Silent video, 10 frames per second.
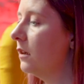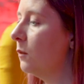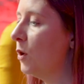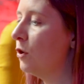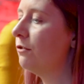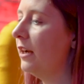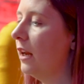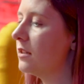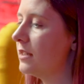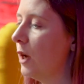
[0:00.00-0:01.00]
when you're
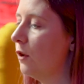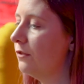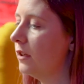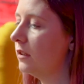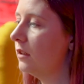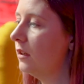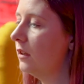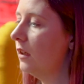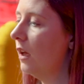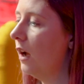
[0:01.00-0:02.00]
freelancing often,
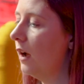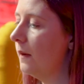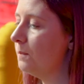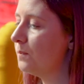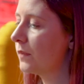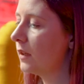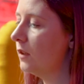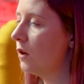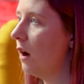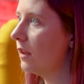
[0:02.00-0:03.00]

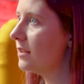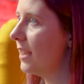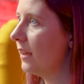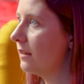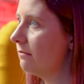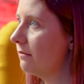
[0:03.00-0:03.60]
you can't take